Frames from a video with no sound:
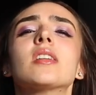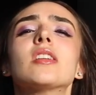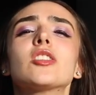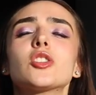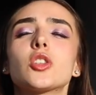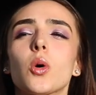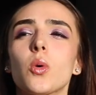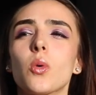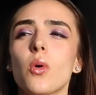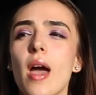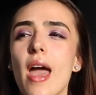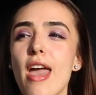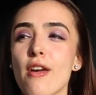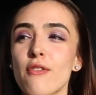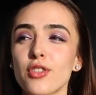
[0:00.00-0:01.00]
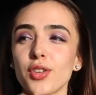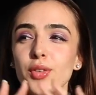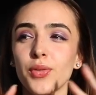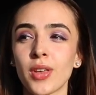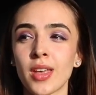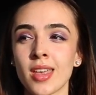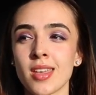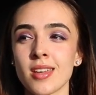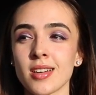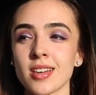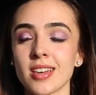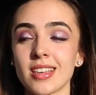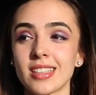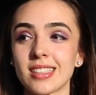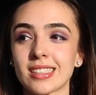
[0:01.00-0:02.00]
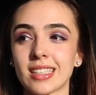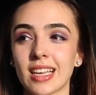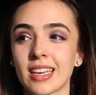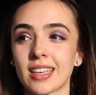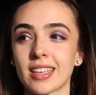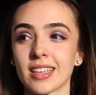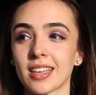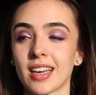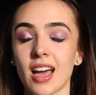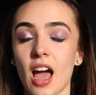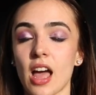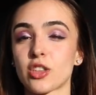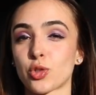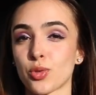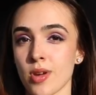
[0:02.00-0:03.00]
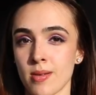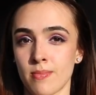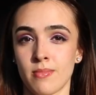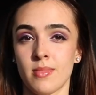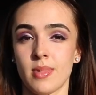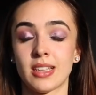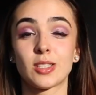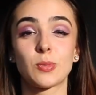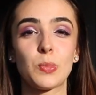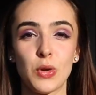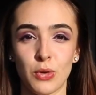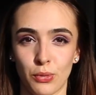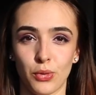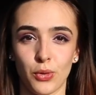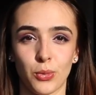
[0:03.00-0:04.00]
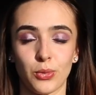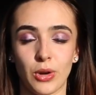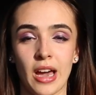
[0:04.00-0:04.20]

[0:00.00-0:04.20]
So everything here is like a dream. It's beautiful,